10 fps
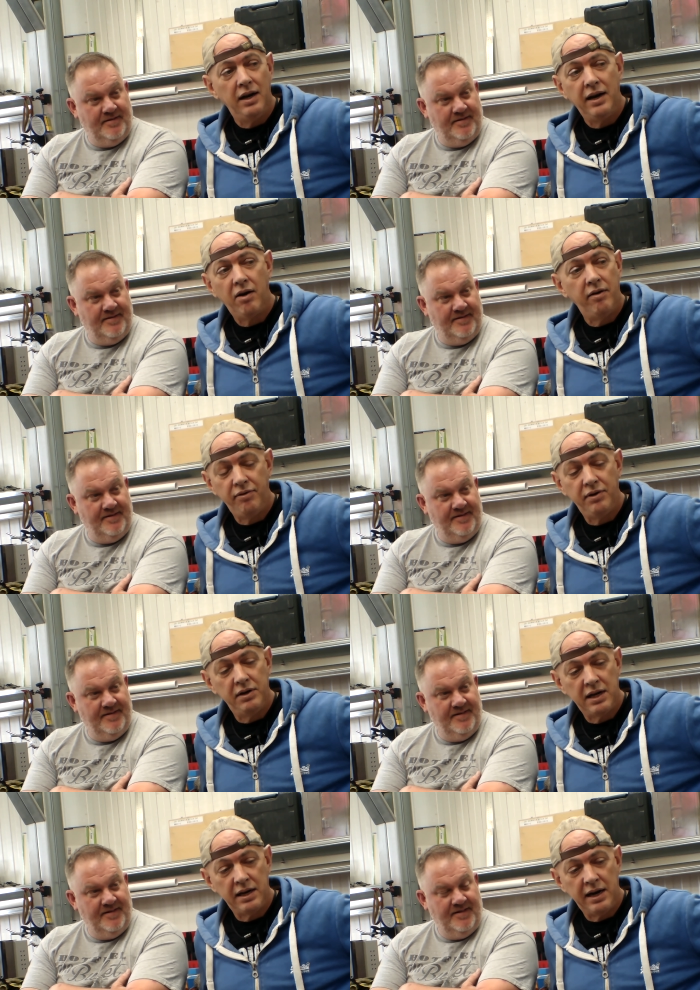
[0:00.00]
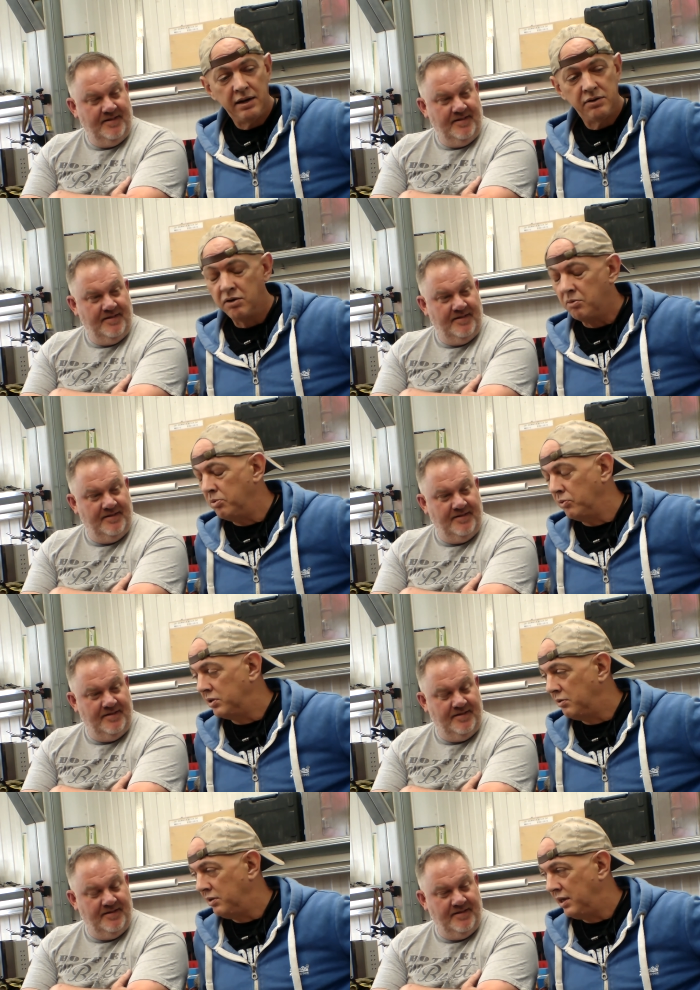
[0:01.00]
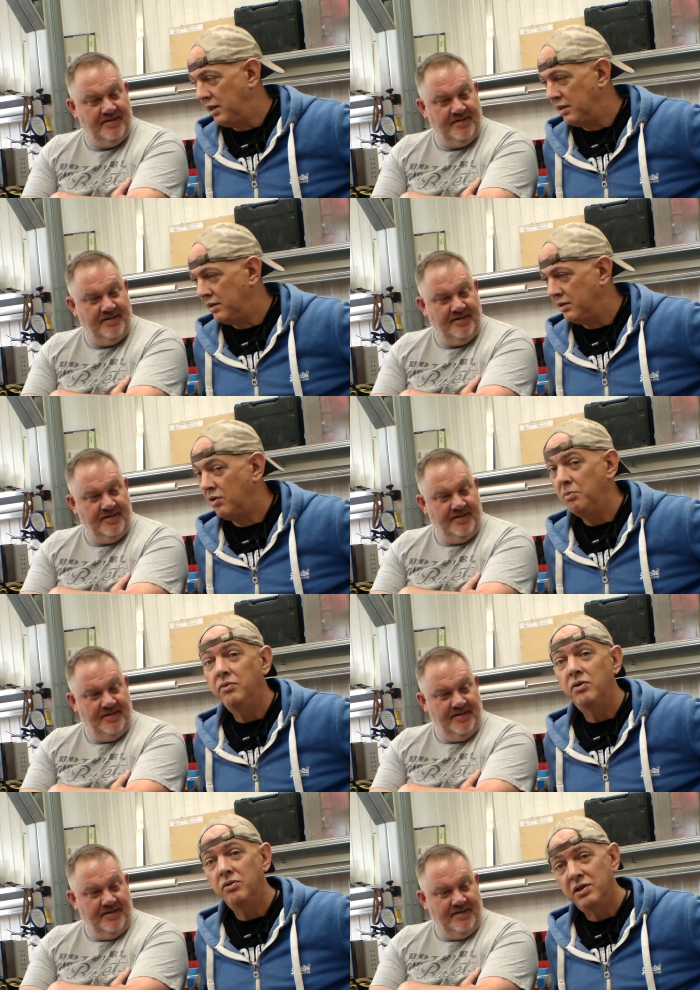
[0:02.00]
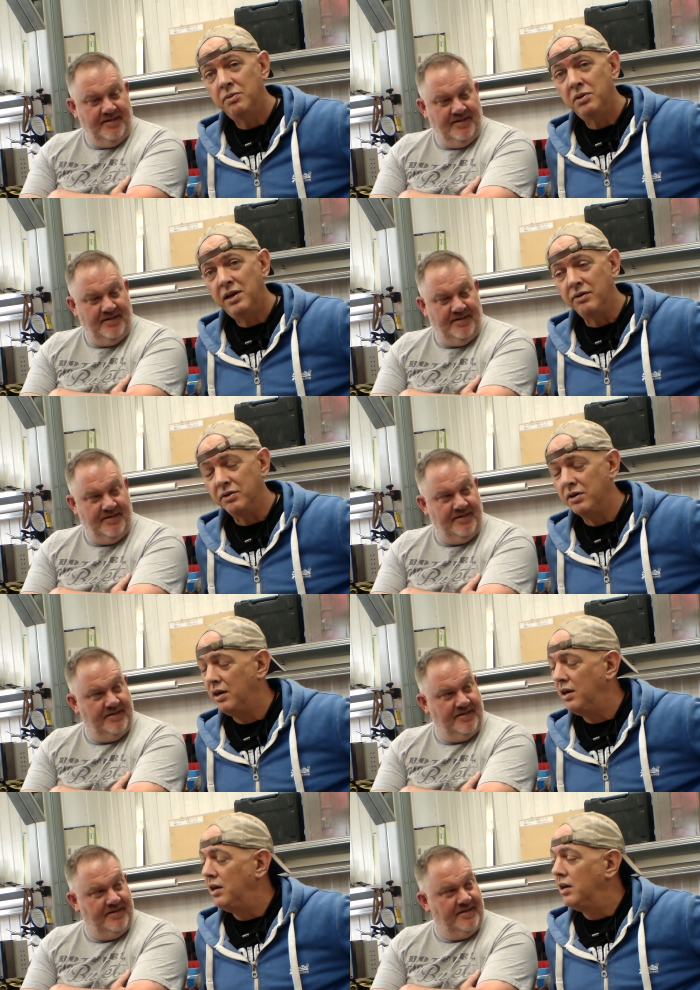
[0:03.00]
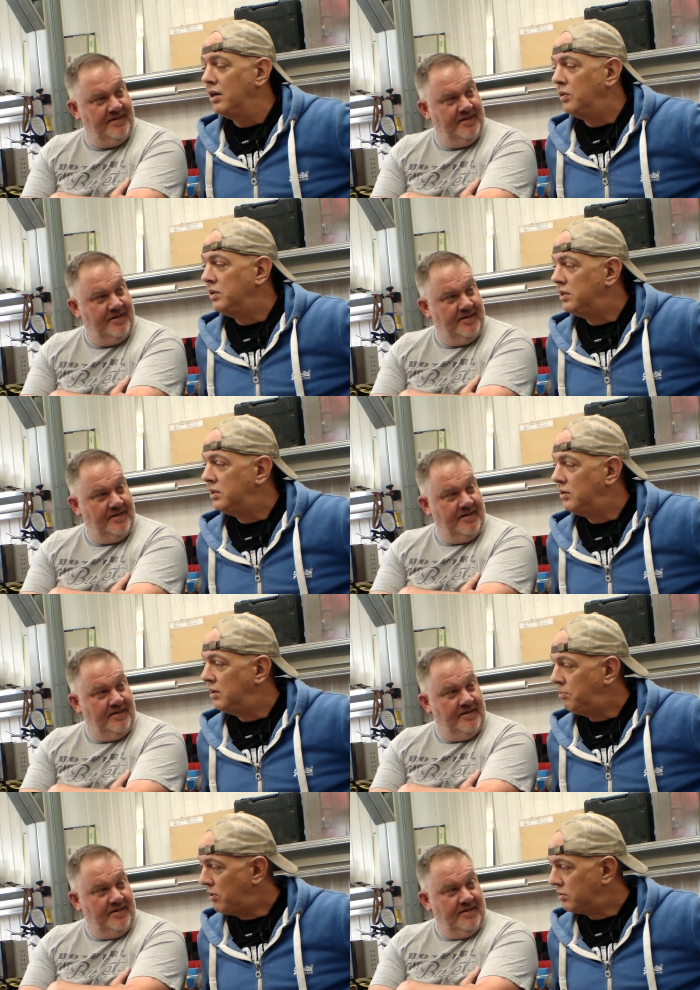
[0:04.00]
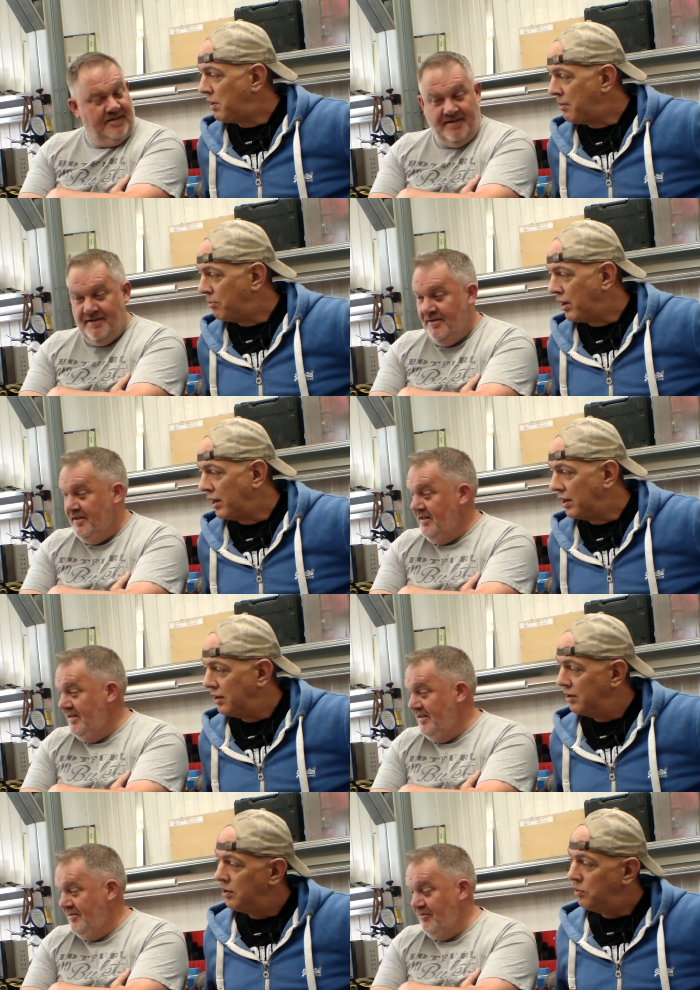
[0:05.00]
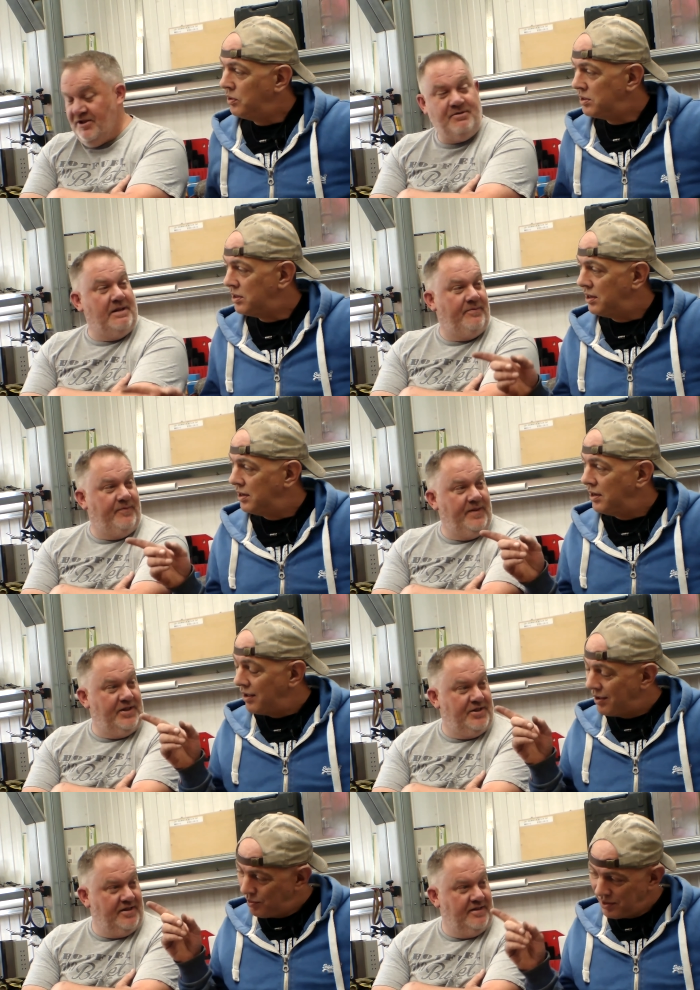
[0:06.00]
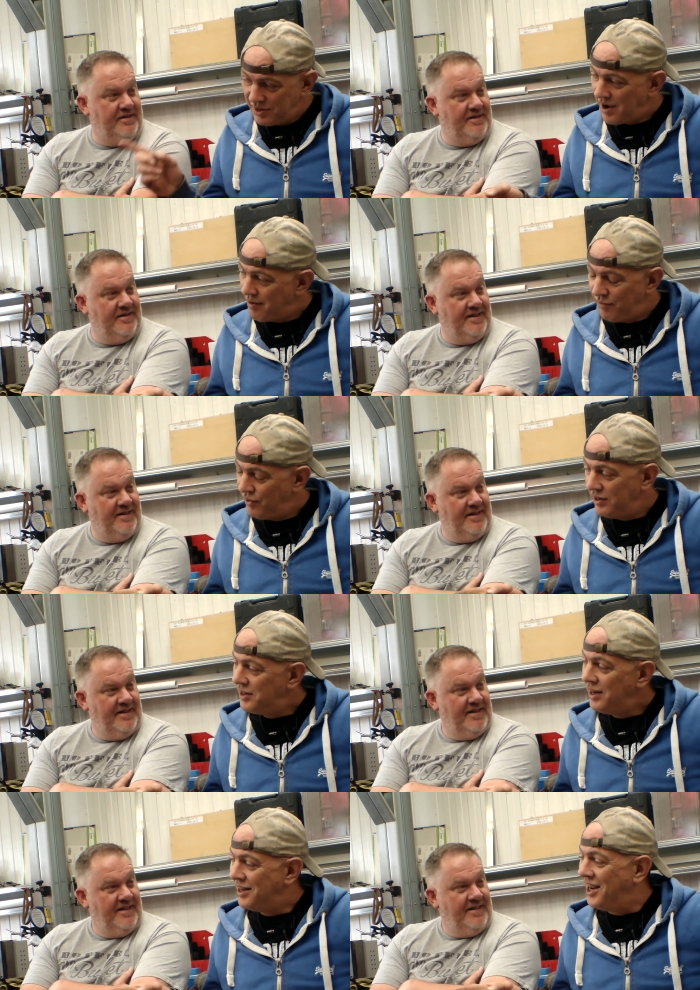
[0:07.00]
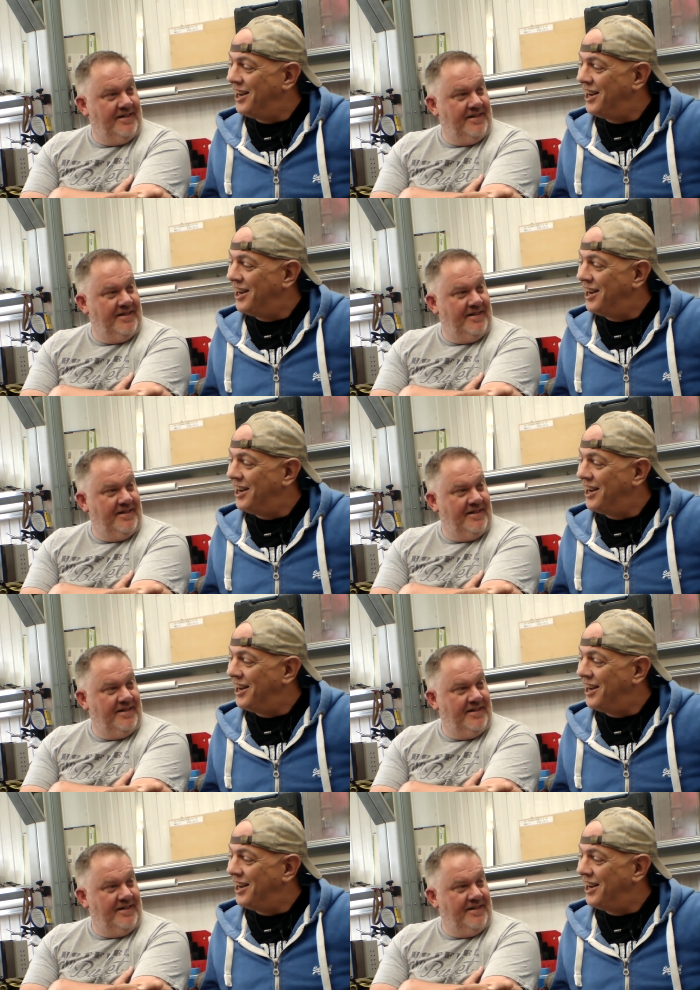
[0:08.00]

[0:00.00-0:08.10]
Speaker 1: And I haven't finished that yet because I got bored doing that. So I moved on to something else, which is doing the box pan brake.
Speaker 2: Which you haven't finished.
Speaker 1: Which I haven't finished either.